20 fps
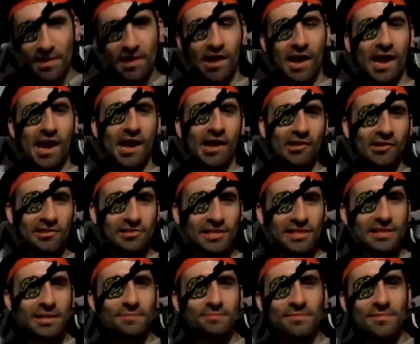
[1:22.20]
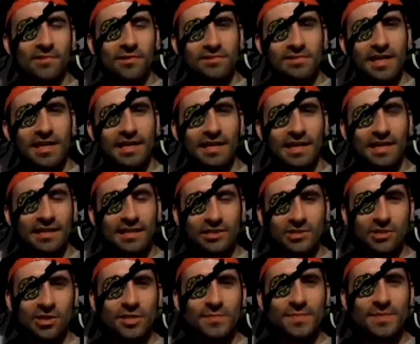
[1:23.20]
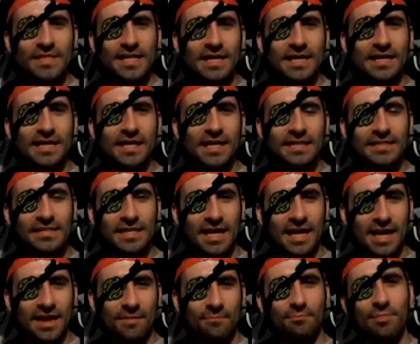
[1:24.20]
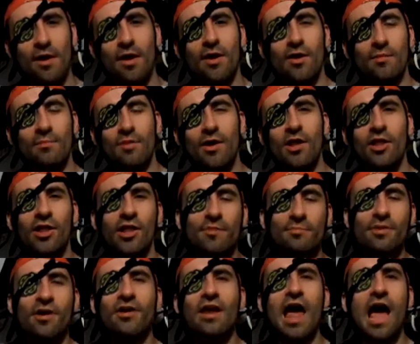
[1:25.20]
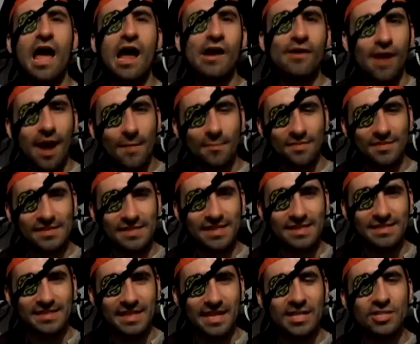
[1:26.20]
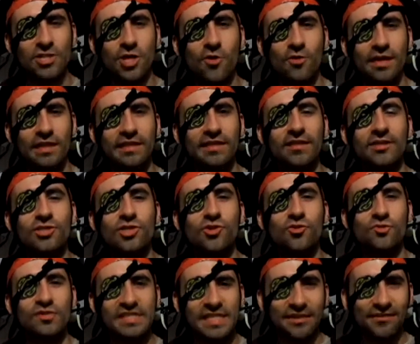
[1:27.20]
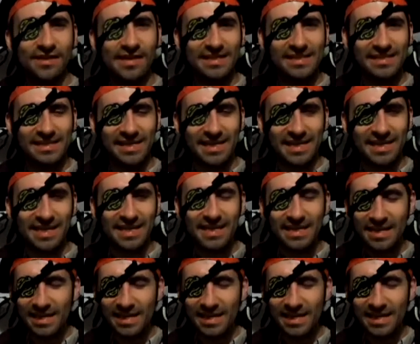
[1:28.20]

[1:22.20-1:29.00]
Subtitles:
And it looks like the show's been taking its polar opposite joke a little too seriously.